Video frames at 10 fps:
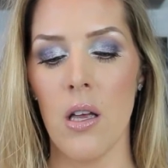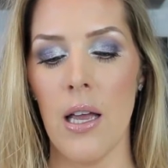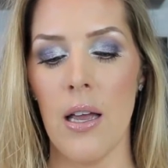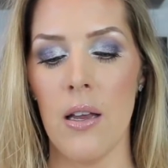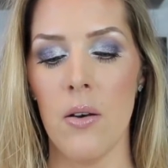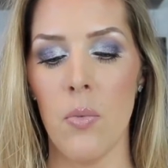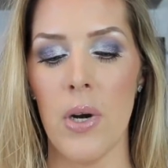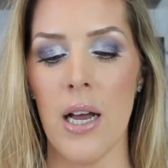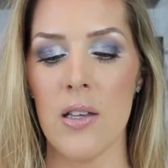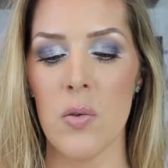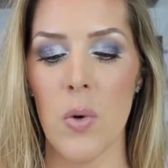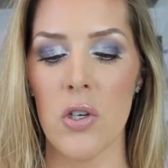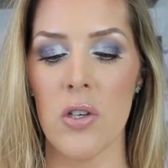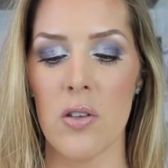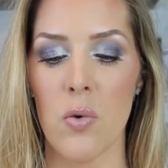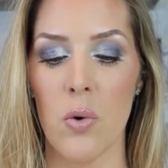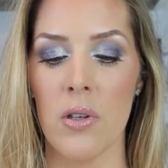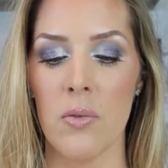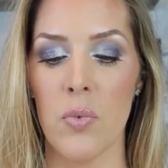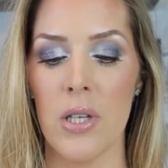And when I swatched this, Cortland